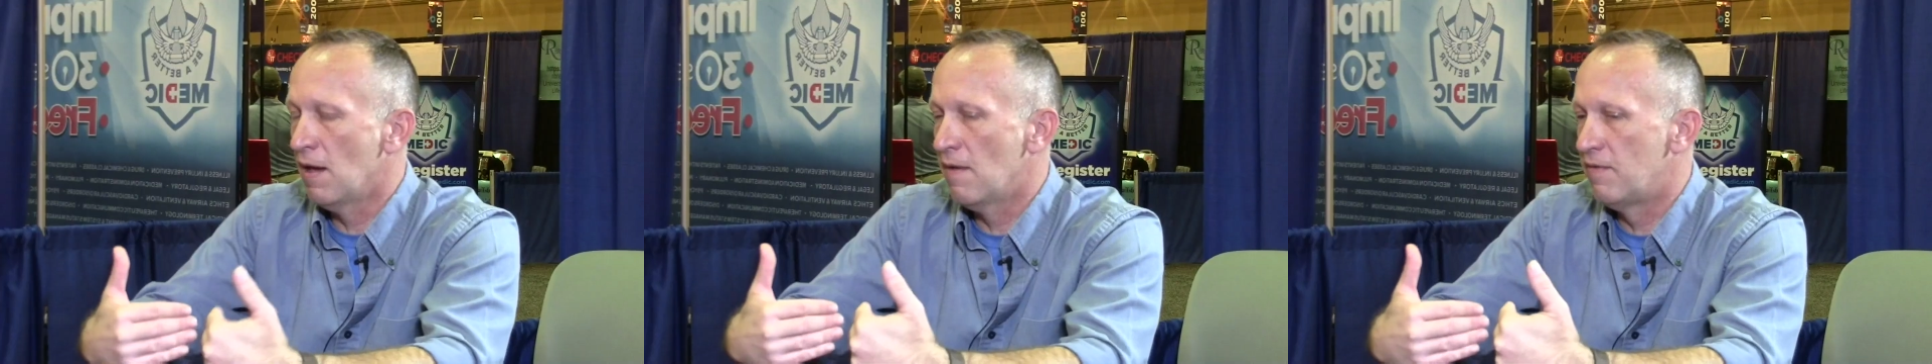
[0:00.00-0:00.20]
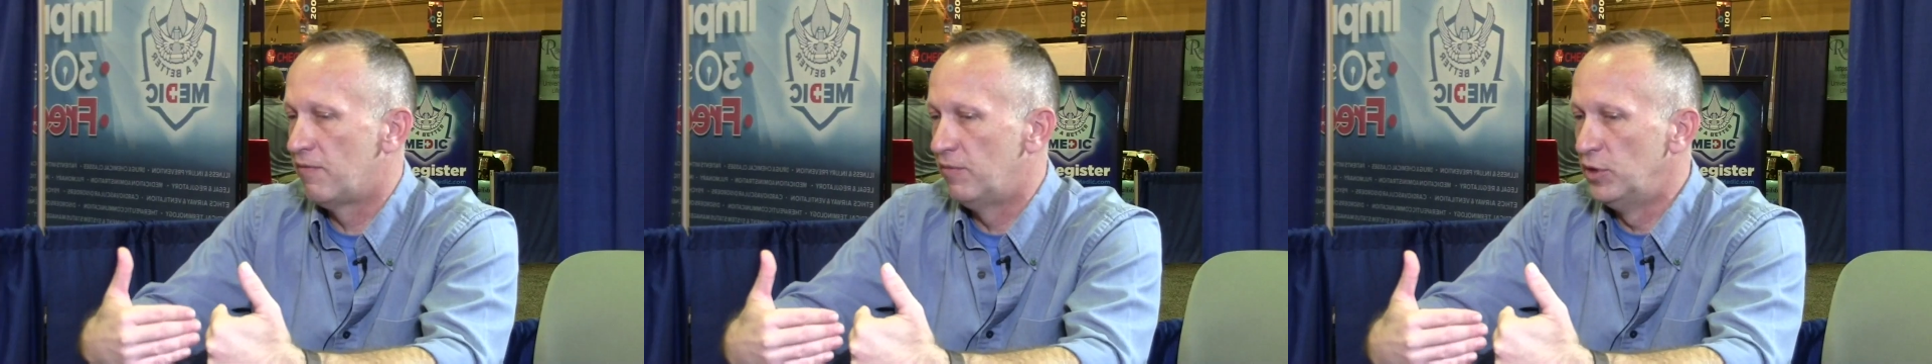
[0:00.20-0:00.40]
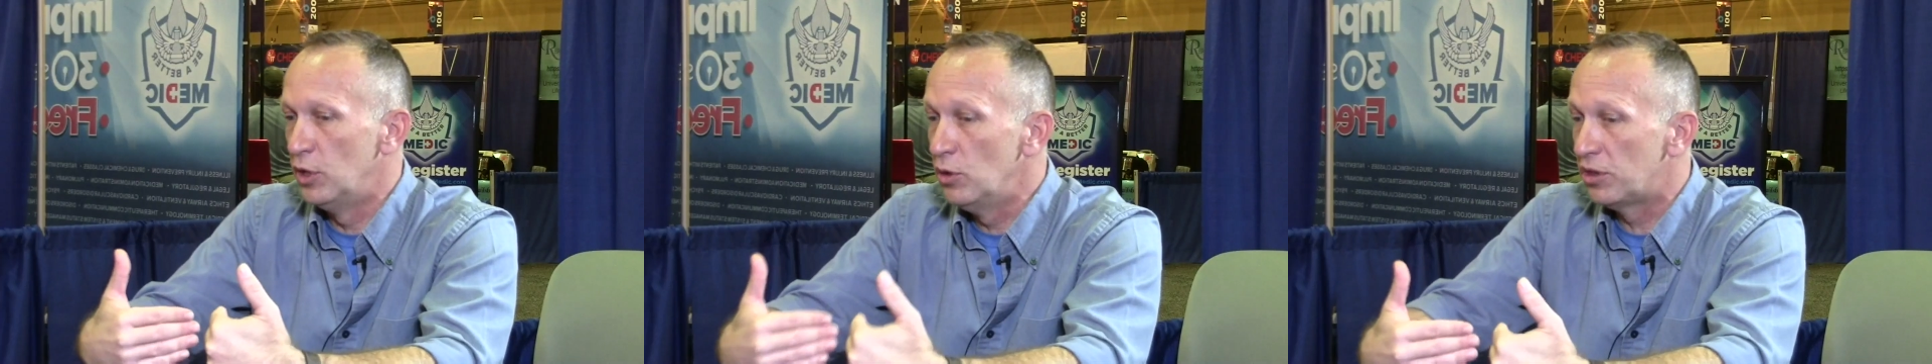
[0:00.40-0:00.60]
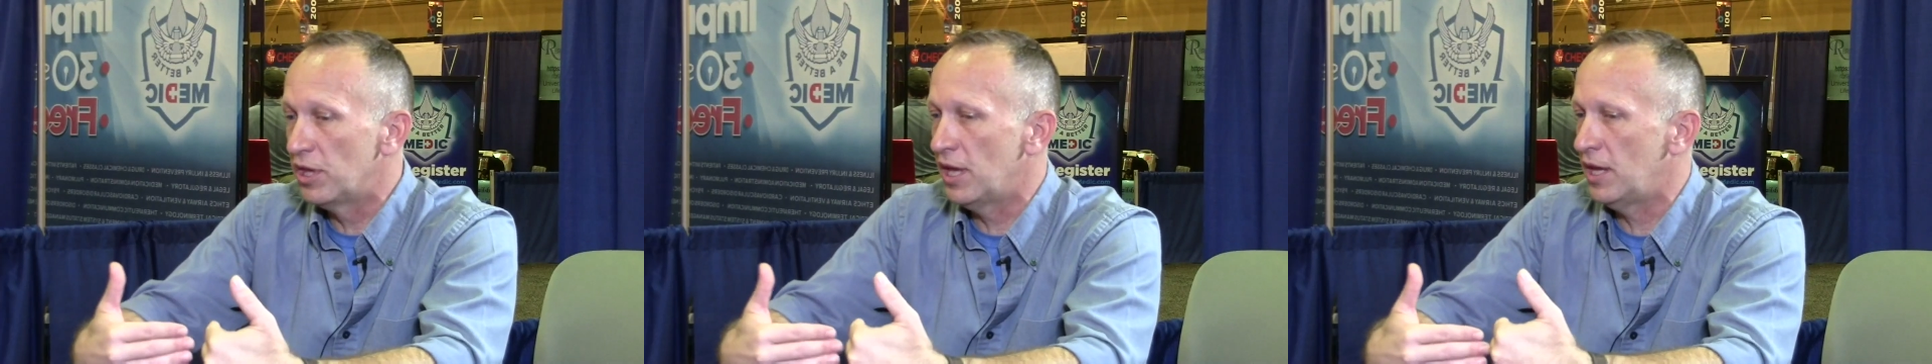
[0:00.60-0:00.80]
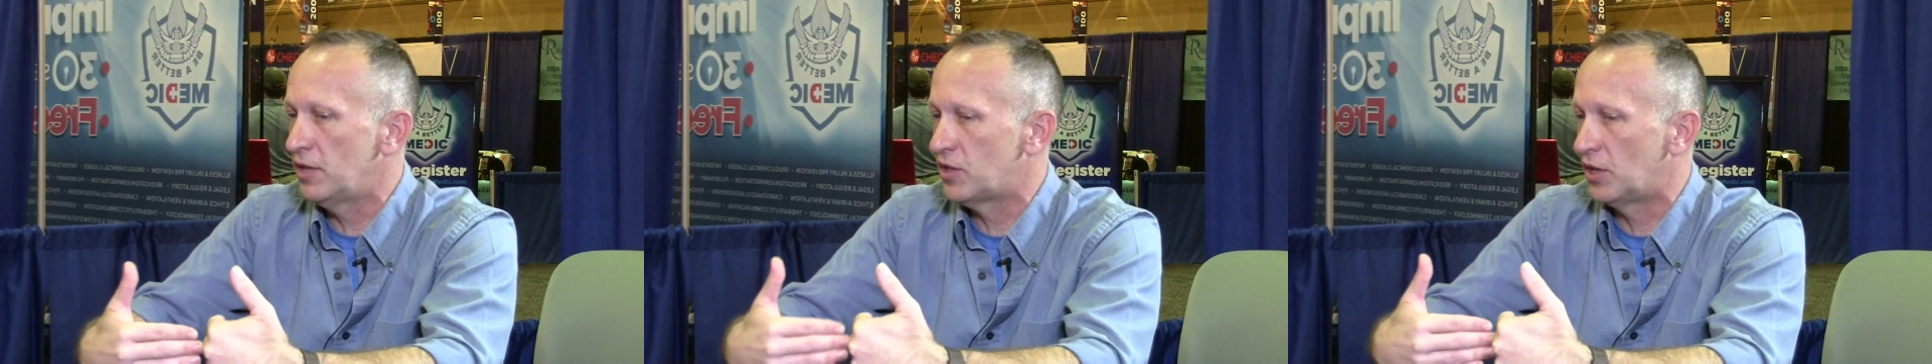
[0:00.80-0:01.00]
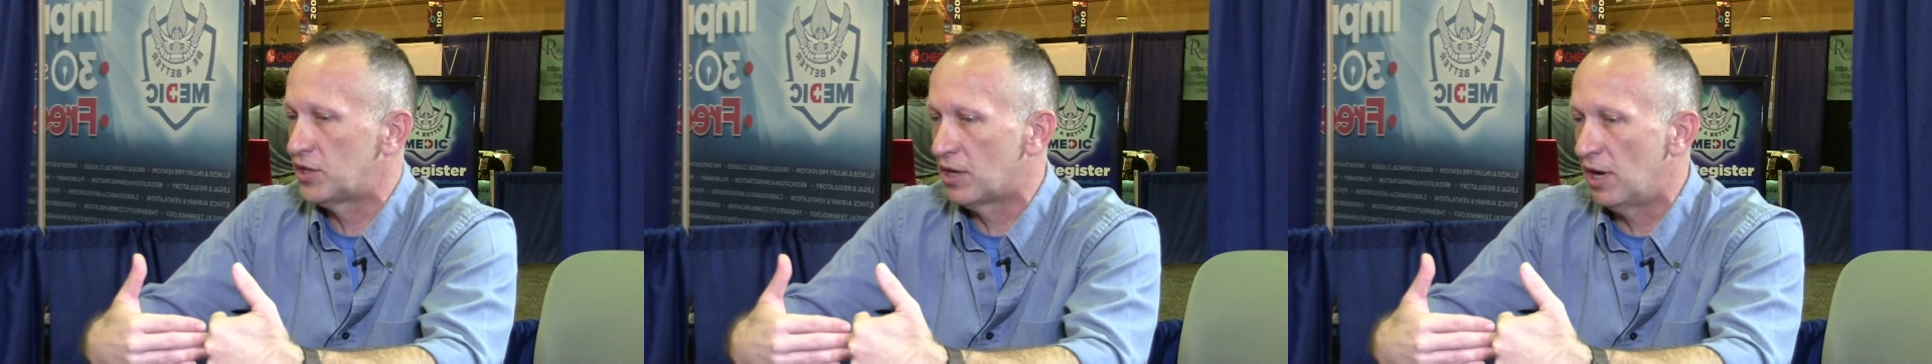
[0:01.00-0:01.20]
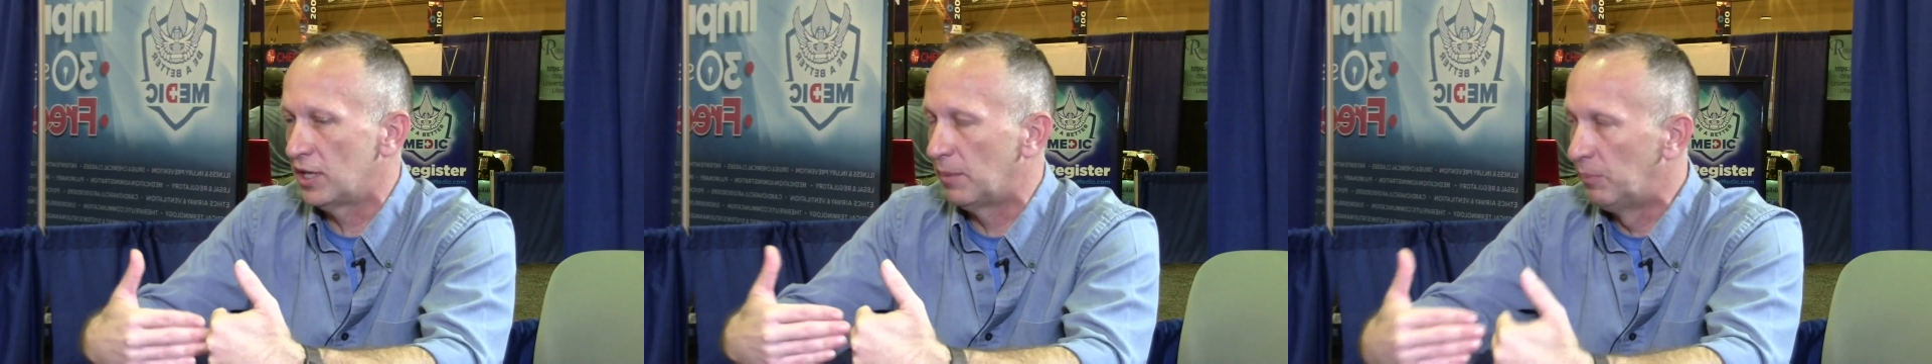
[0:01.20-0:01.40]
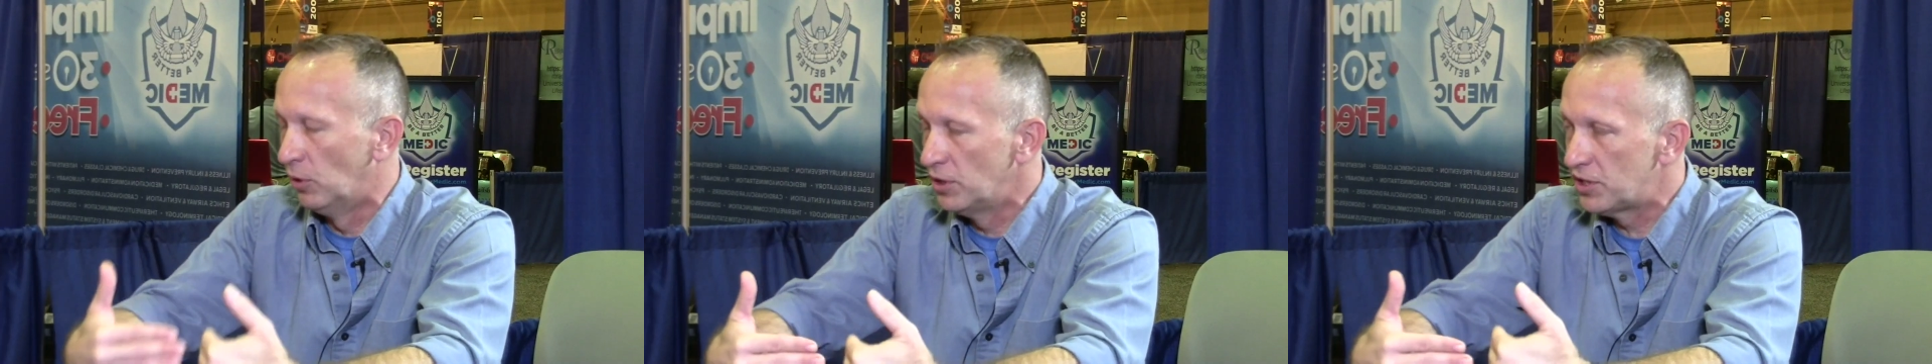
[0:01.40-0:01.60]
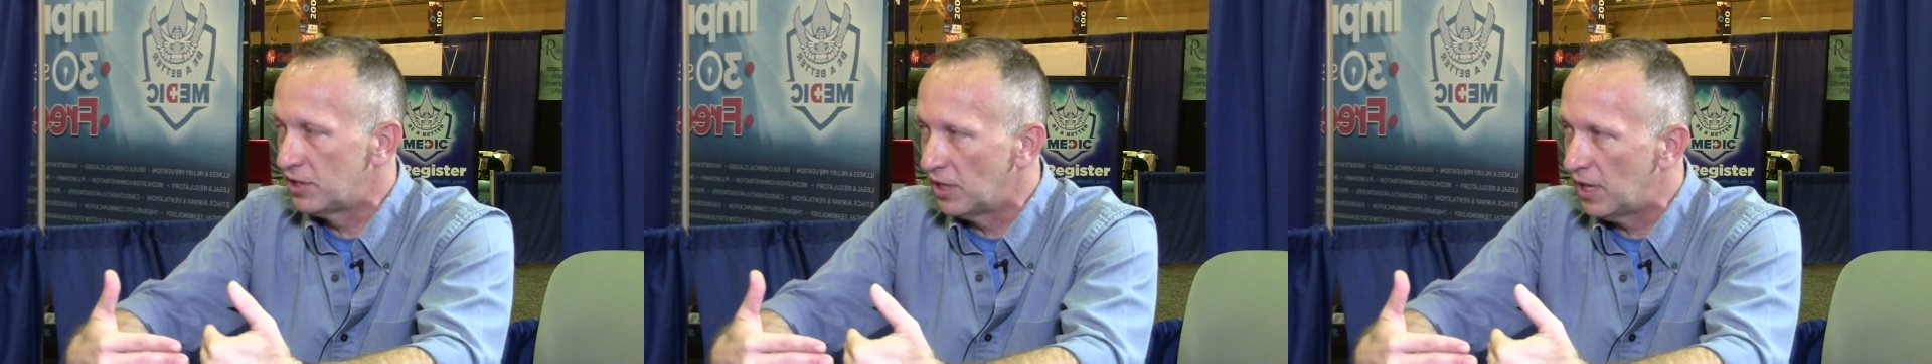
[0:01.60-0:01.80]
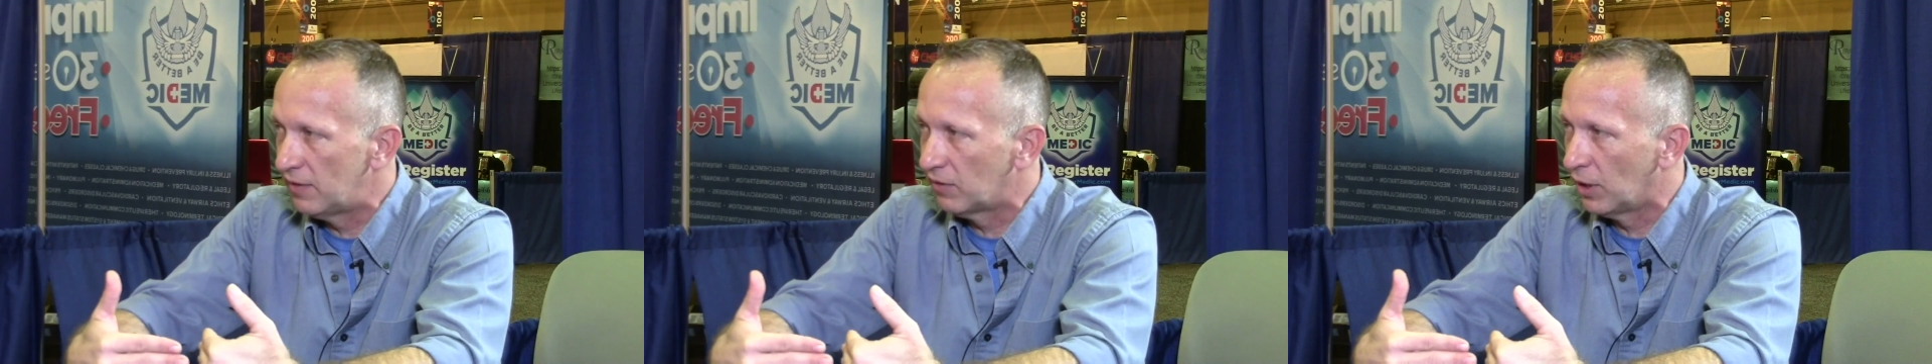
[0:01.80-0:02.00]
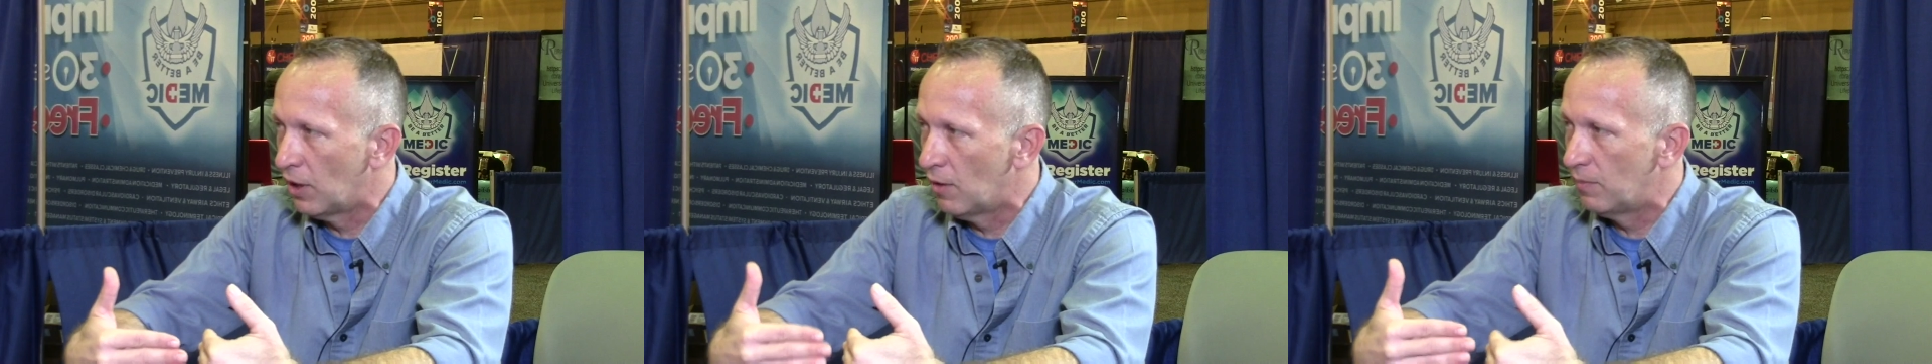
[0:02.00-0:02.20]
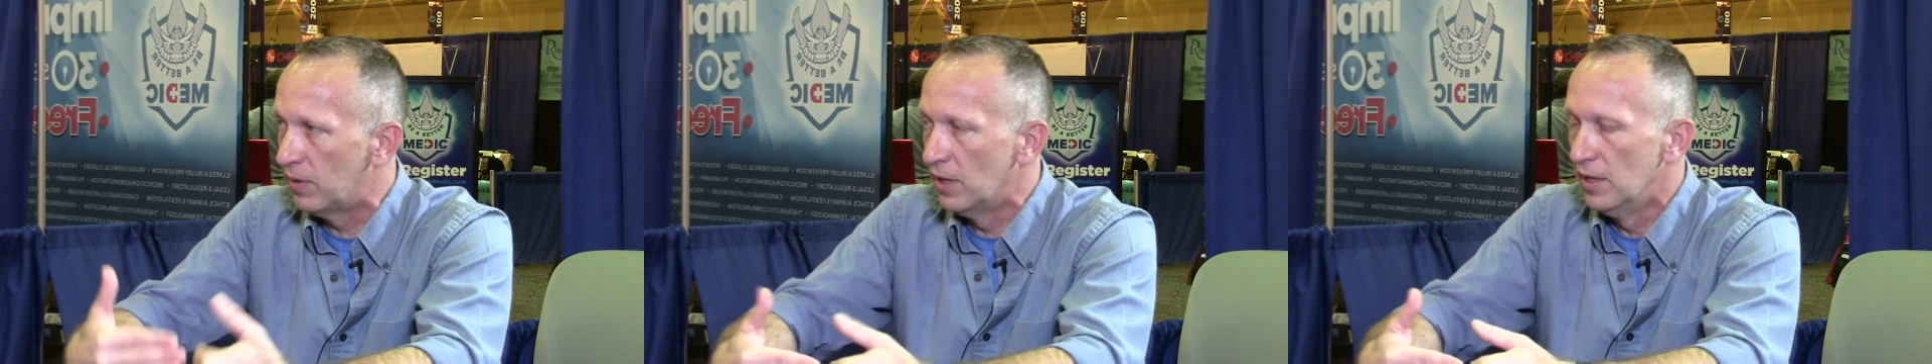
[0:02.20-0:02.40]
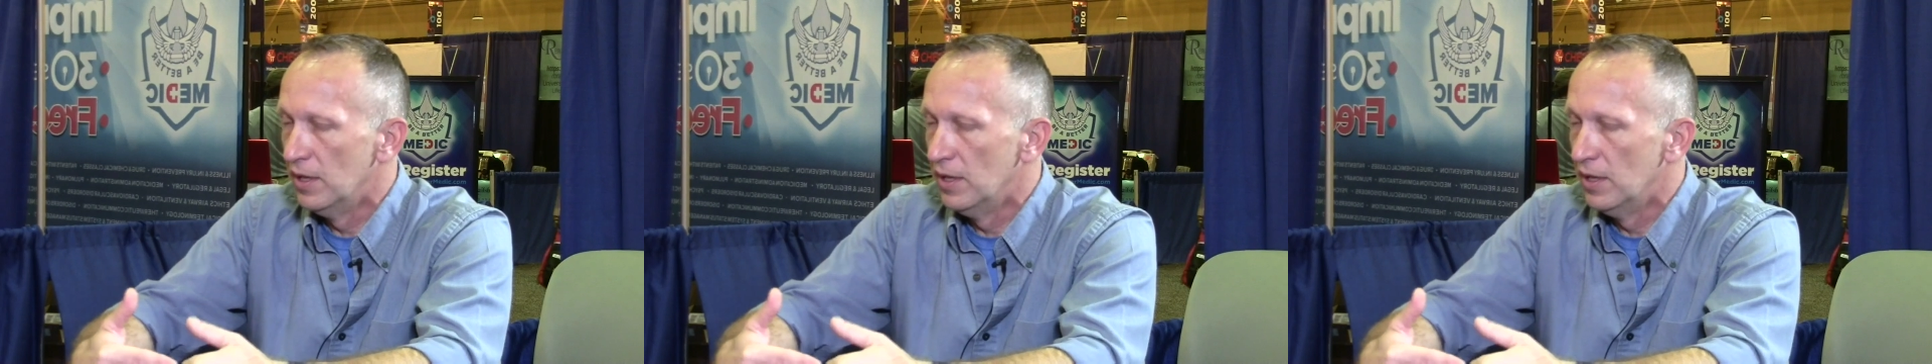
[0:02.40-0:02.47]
of new things and trying to push the envelope.